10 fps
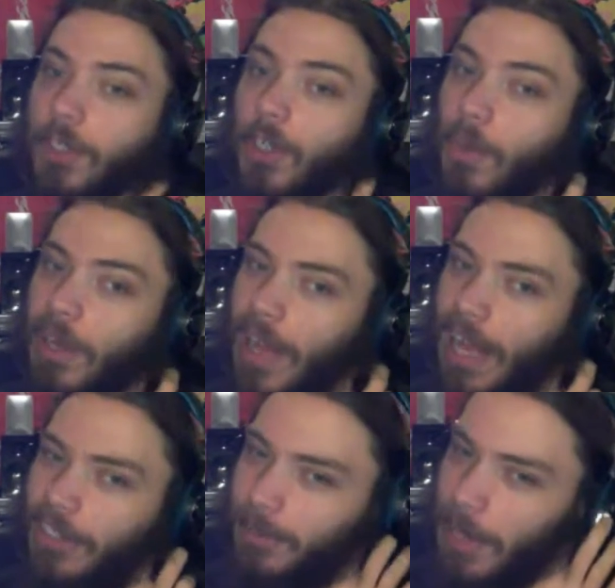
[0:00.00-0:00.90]
Well,
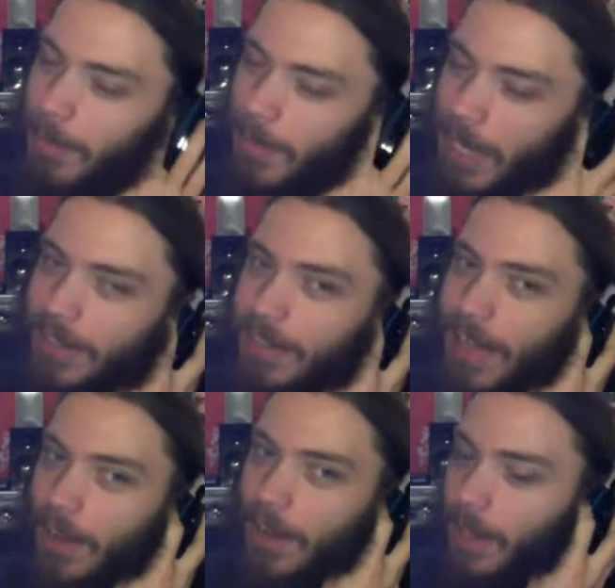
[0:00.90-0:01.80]
actually, maybe not Saturday.